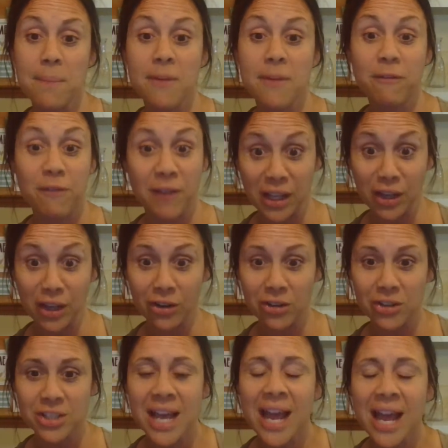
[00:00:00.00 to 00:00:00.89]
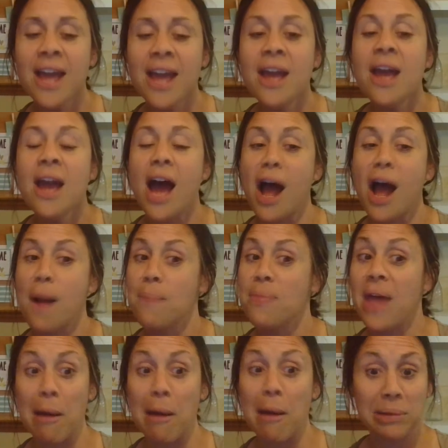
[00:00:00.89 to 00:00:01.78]
figures.
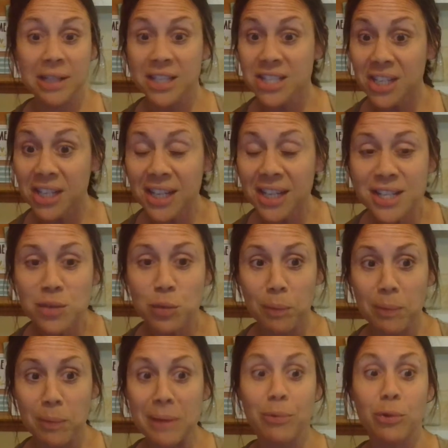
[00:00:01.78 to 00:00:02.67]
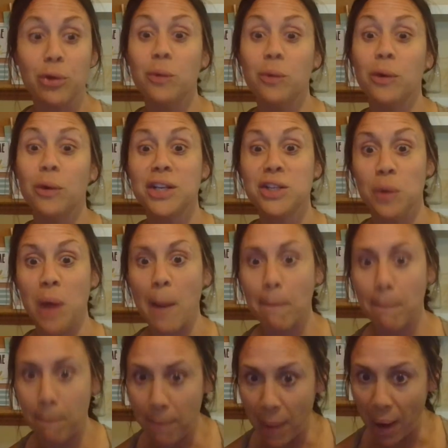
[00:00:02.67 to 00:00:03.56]
The abolitionists were people who wanted to
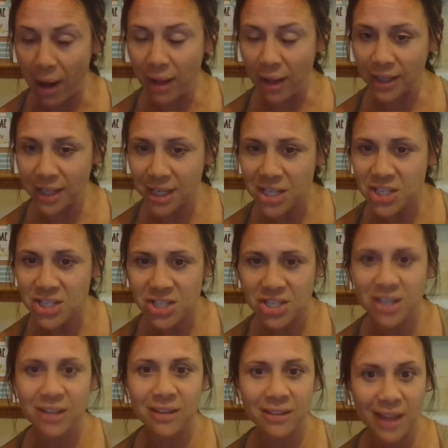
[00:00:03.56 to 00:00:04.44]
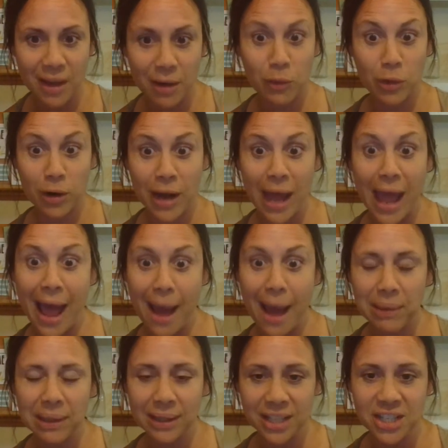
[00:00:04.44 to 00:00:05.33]
abolish. That word
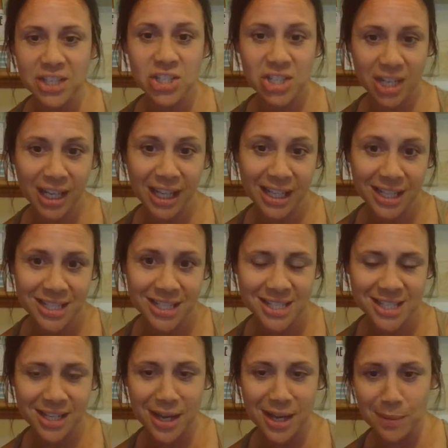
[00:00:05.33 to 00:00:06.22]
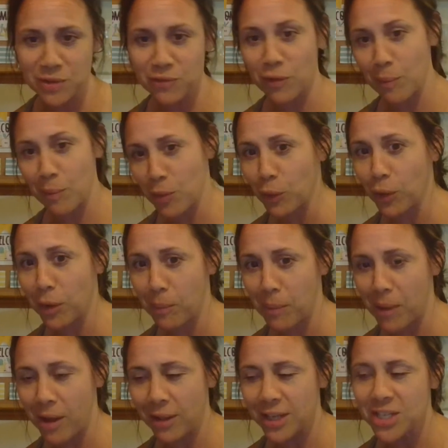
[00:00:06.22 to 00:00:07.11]
abolitionist comes from the word
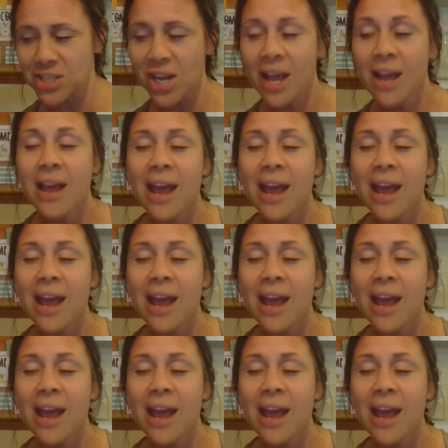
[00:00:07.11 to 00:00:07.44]
abolish.